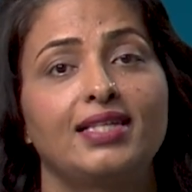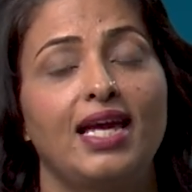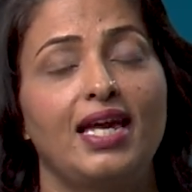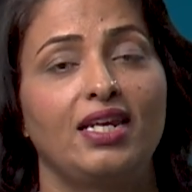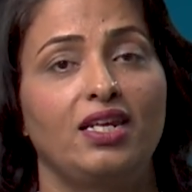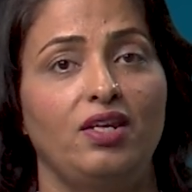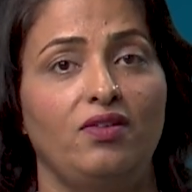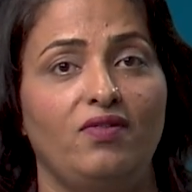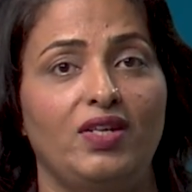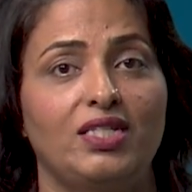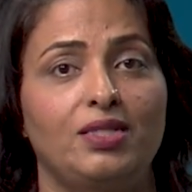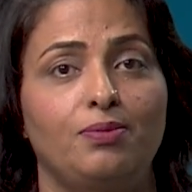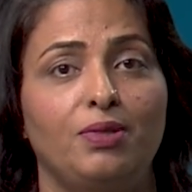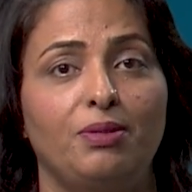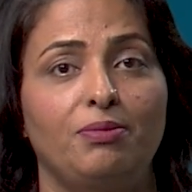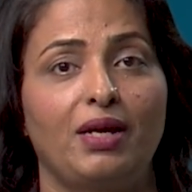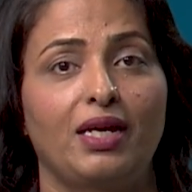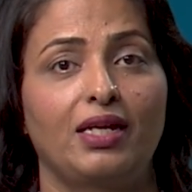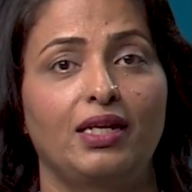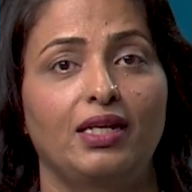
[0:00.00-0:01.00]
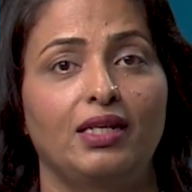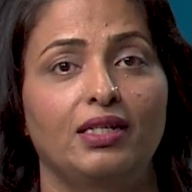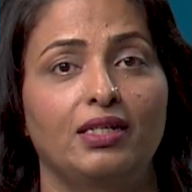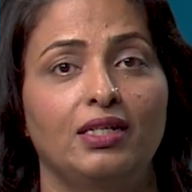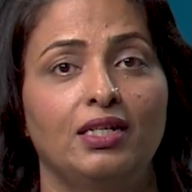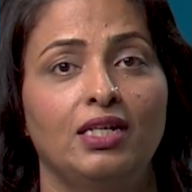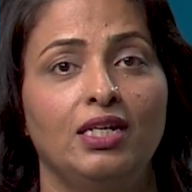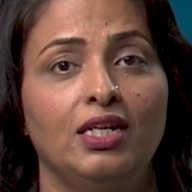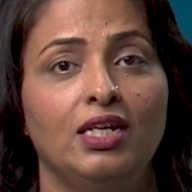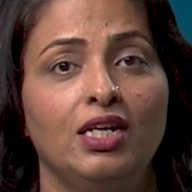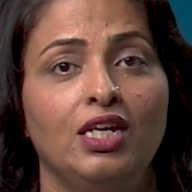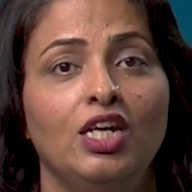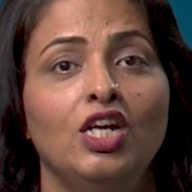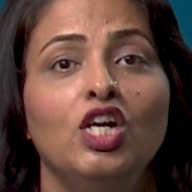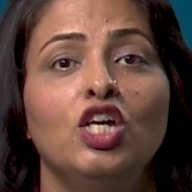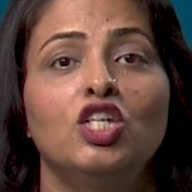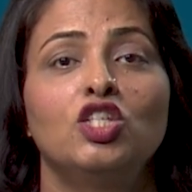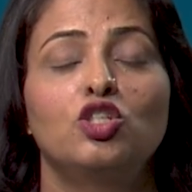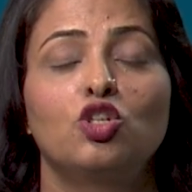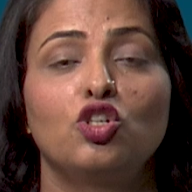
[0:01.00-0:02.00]
and investment banking.
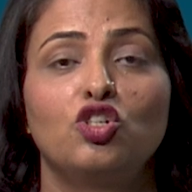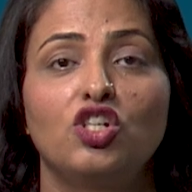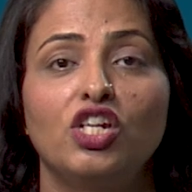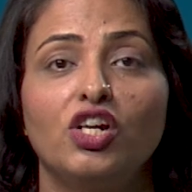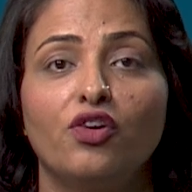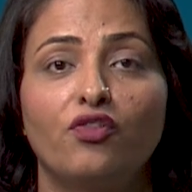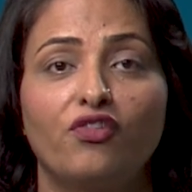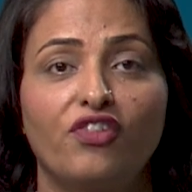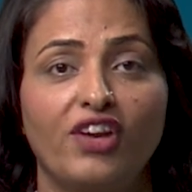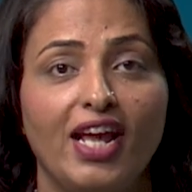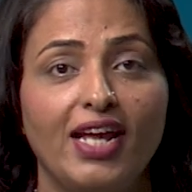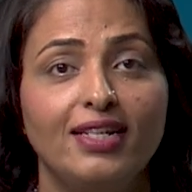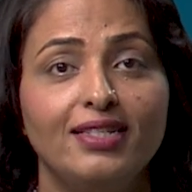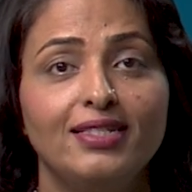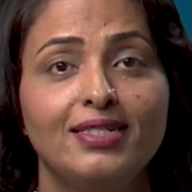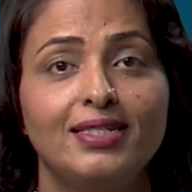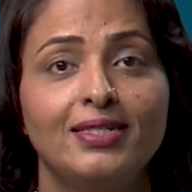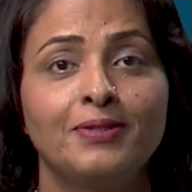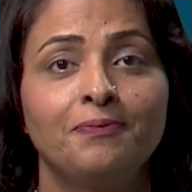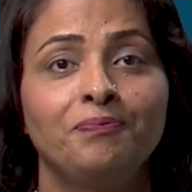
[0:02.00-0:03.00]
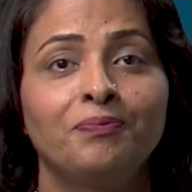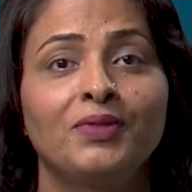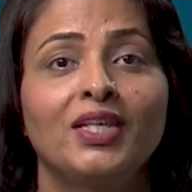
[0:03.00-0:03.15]
So dear friends,